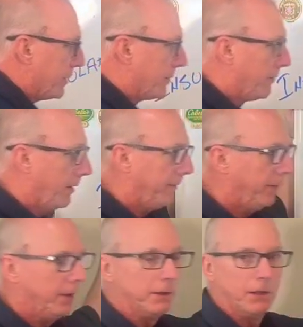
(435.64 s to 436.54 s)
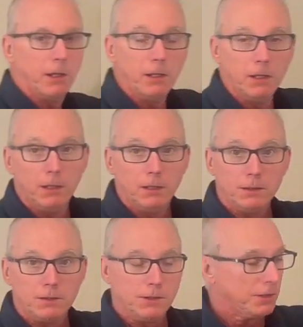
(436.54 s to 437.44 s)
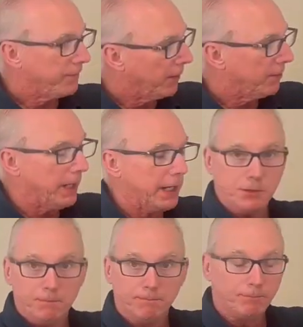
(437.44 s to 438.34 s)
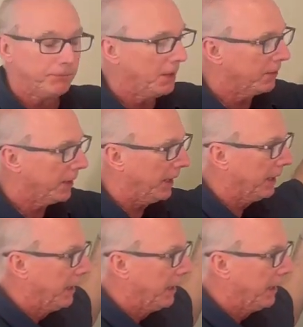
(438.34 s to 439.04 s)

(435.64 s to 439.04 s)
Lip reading: a square foot just for erection, okay?